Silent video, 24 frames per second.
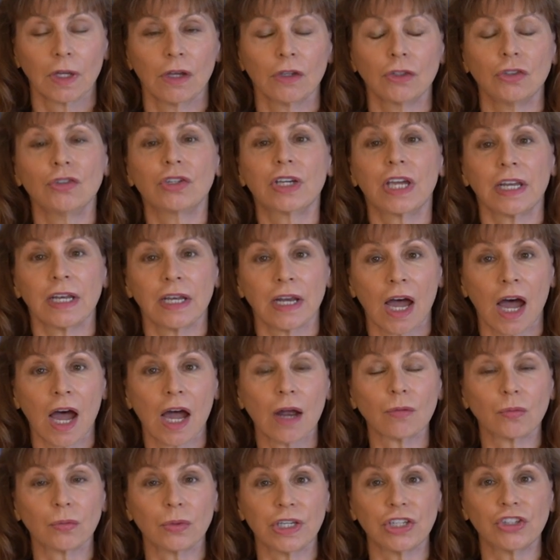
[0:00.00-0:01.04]
You
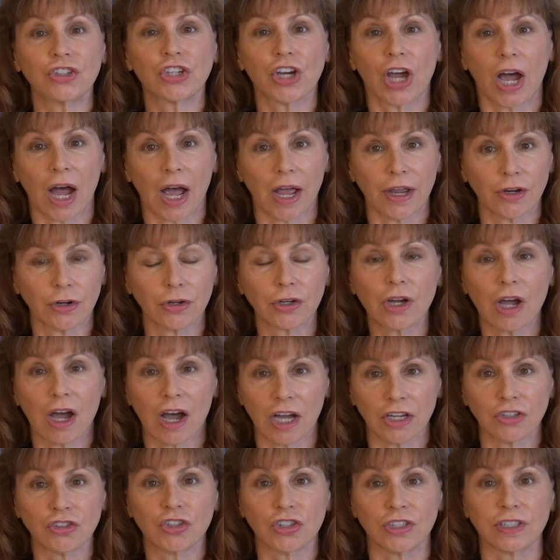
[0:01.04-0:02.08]
cannot reach higher
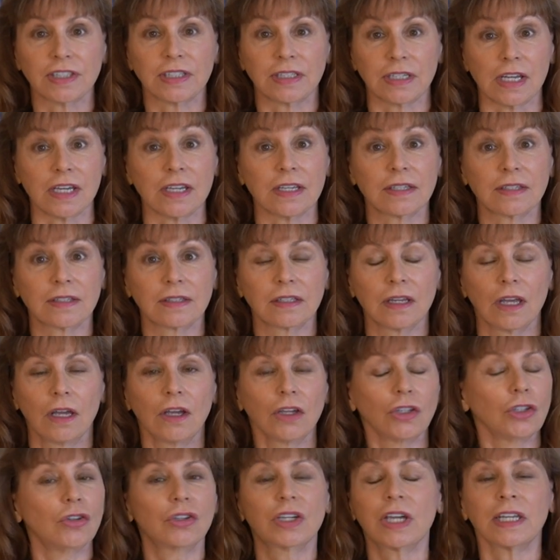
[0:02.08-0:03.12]
consciousness.
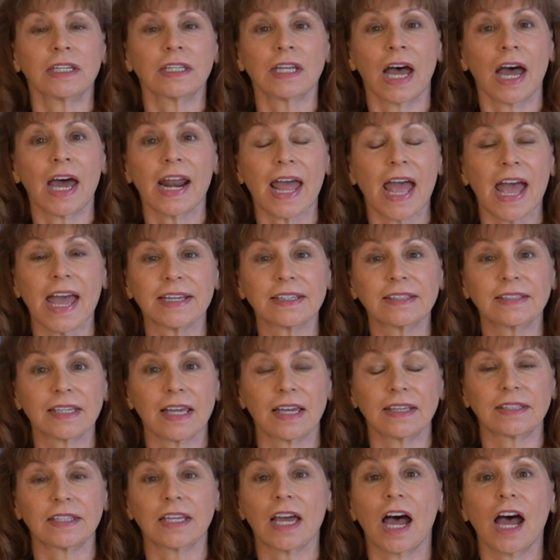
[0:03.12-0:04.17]
You cannot
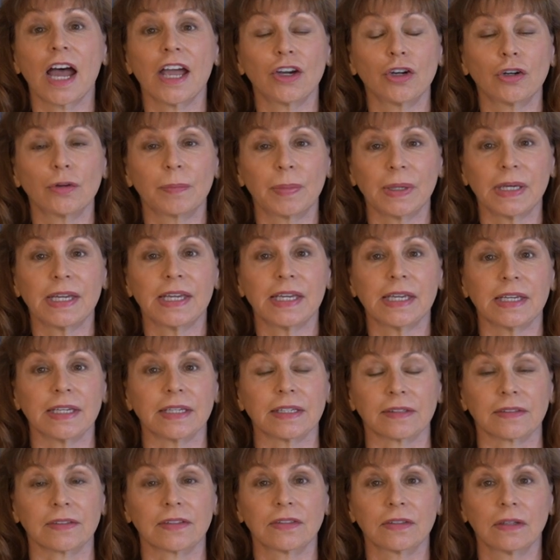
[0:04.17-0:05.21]
access higher
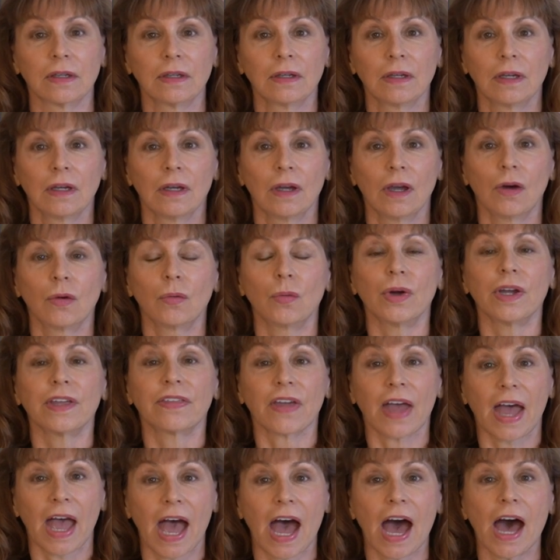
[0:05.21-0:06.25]
beings
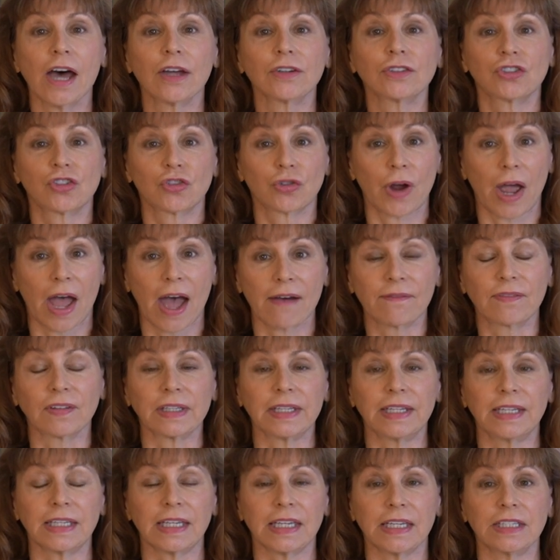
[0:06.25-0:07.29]
without
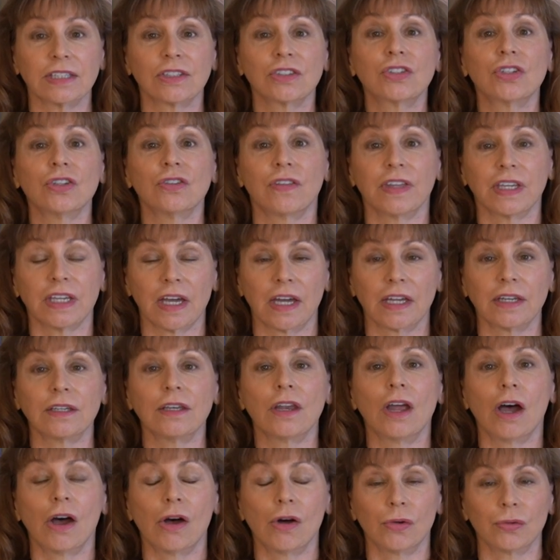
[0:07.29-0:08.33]
traveling into the
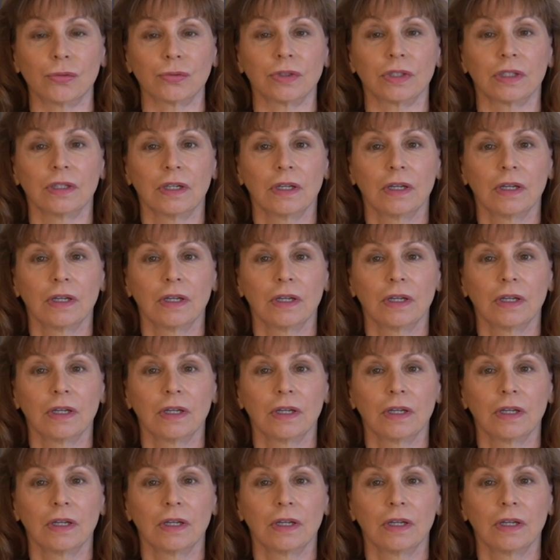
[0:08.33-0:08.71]
unknown.